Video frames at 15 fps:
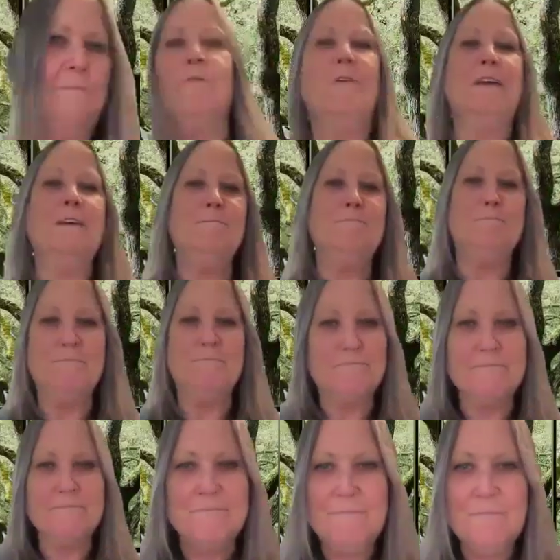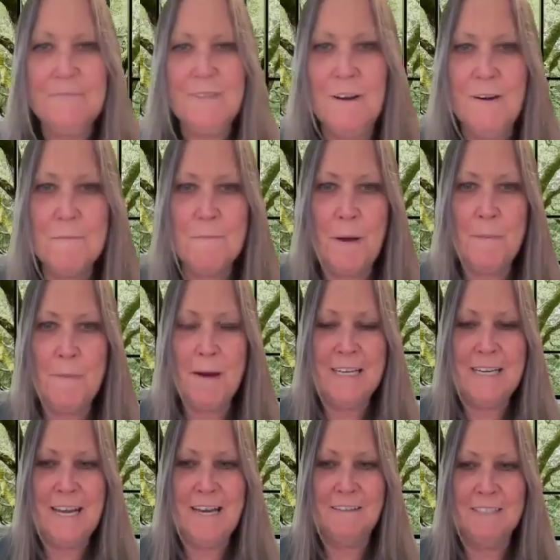Marie. All right. Bye-bye
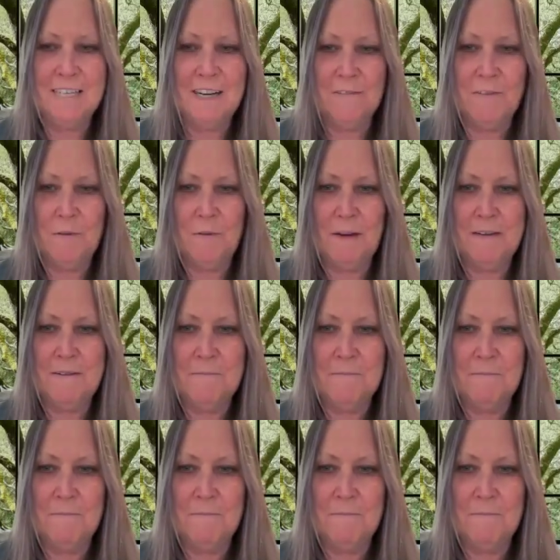now to everyone.